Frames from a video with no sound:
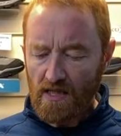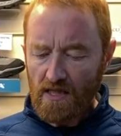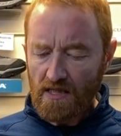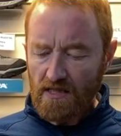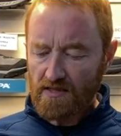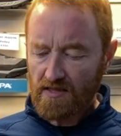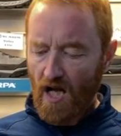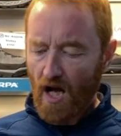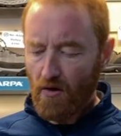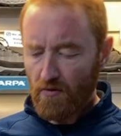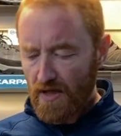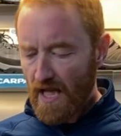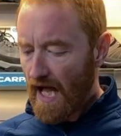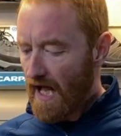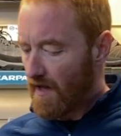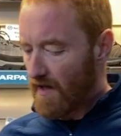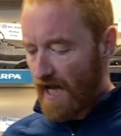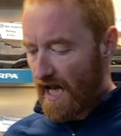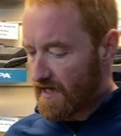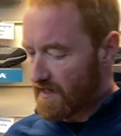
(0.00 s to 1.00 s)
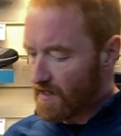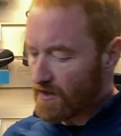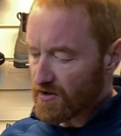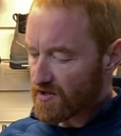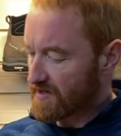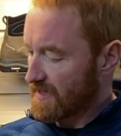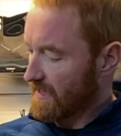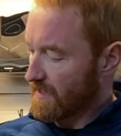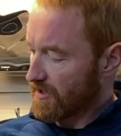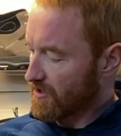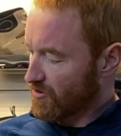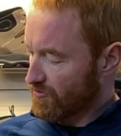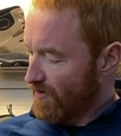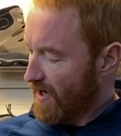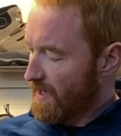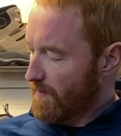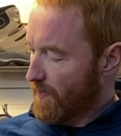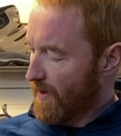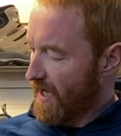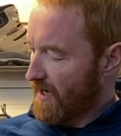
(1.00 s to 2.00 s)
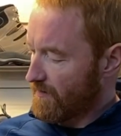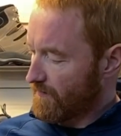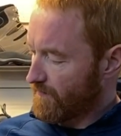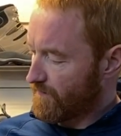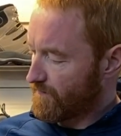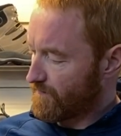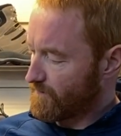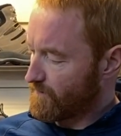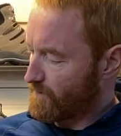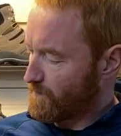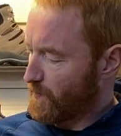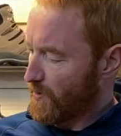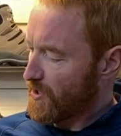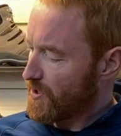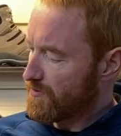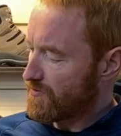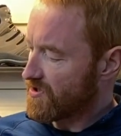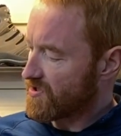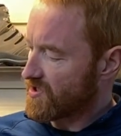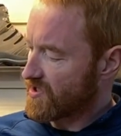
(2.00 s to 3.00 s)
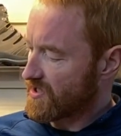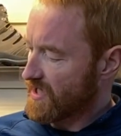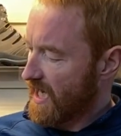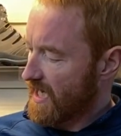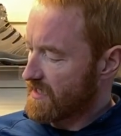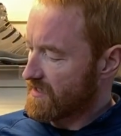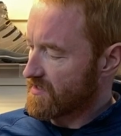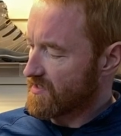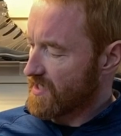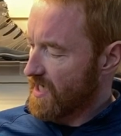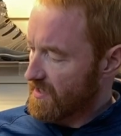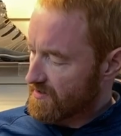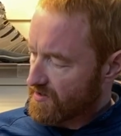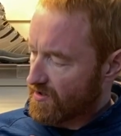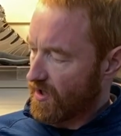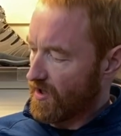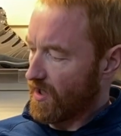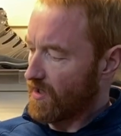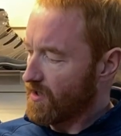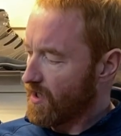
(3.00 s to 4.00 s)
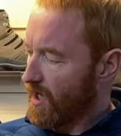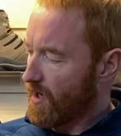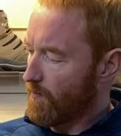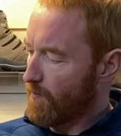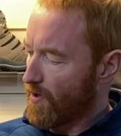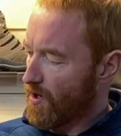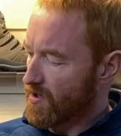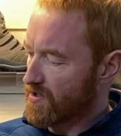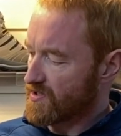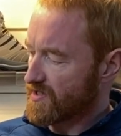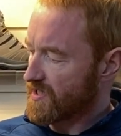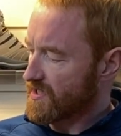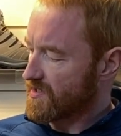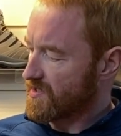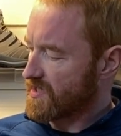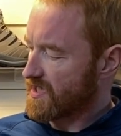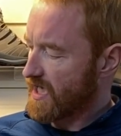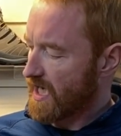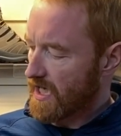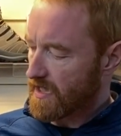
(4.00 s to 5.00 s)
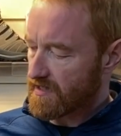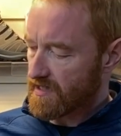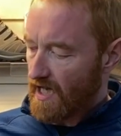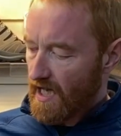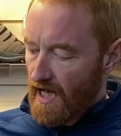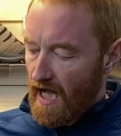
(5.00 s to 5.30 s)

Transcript: So yeah, it looks like a great pair of boots. It's got a lot of boxes ticked.